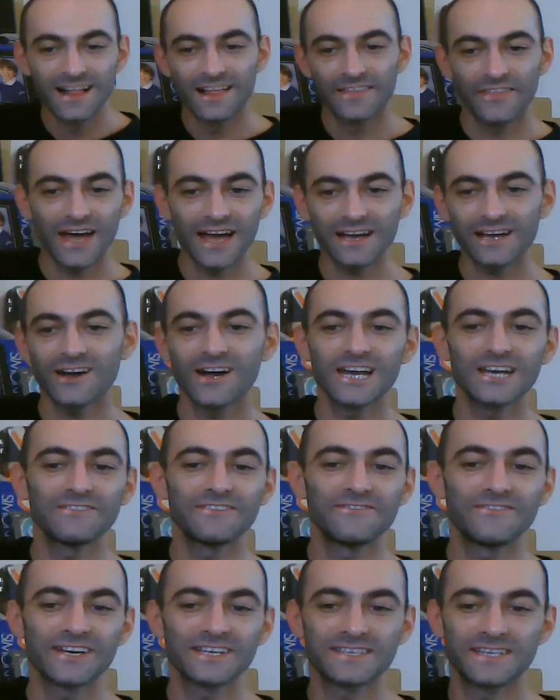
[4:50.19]
That kind of
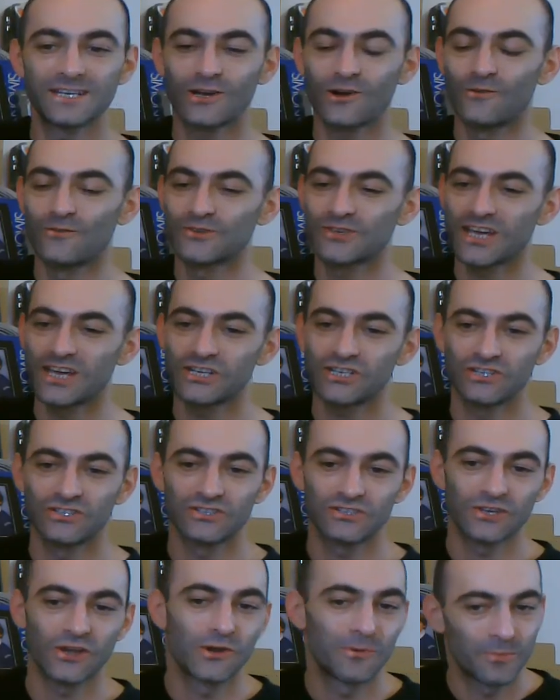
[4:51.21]
investing conversations
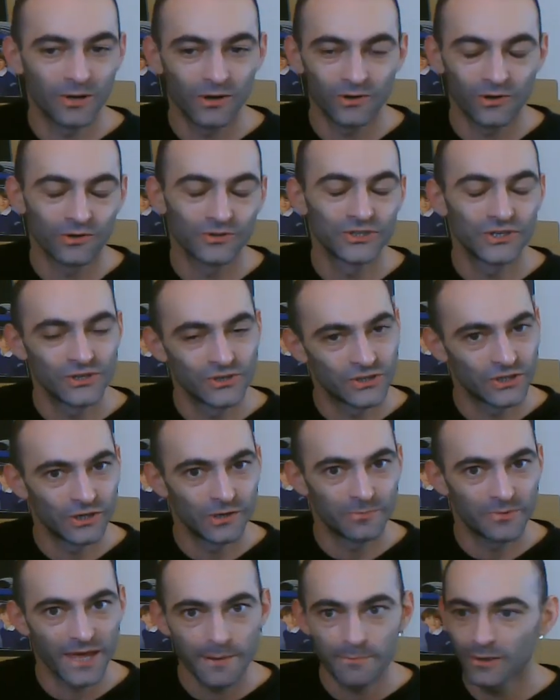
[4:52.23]
don't belong on
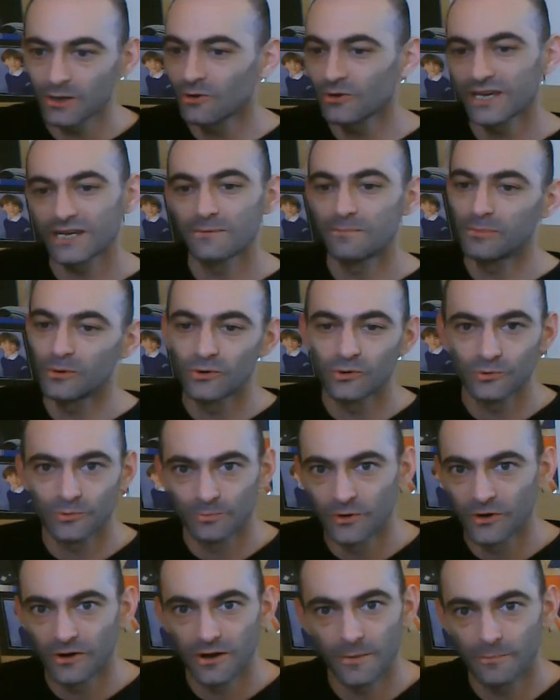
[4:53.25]
YouTube. They belong in a board,
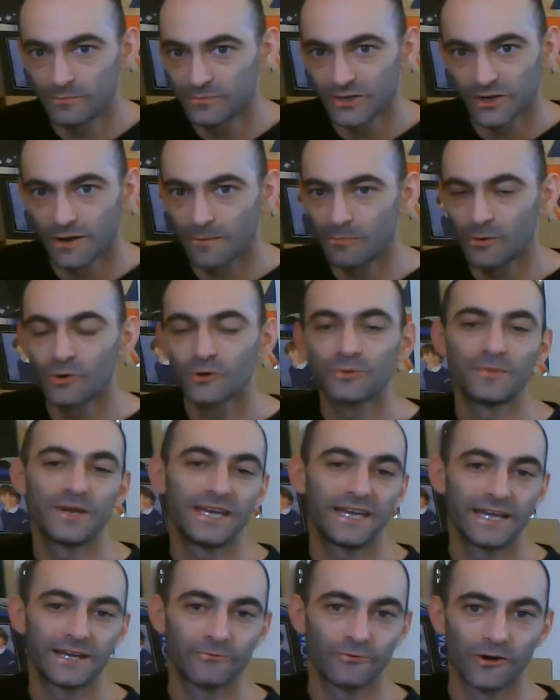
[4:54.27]
a board
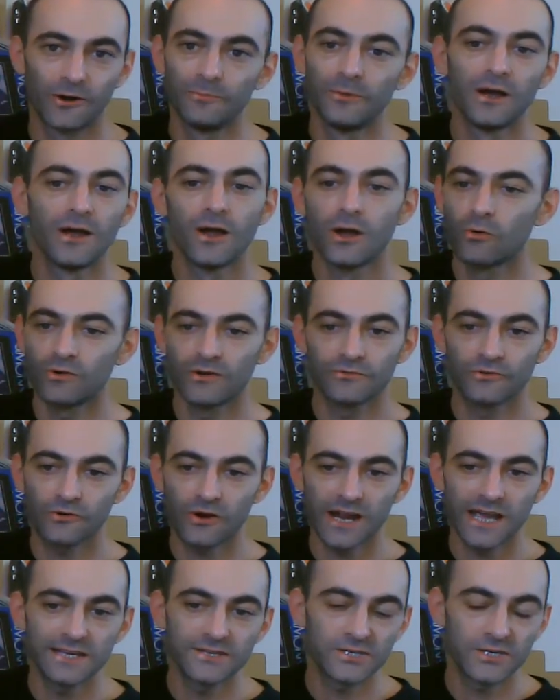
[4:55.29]
meeting room with
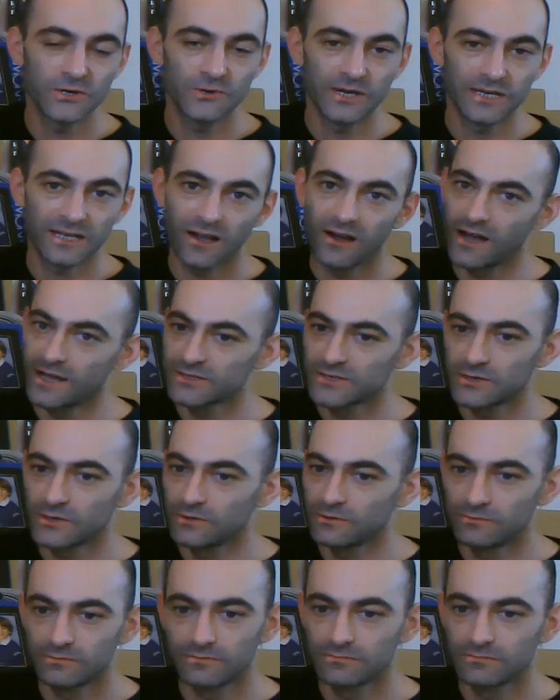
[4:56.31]
grey suited guys who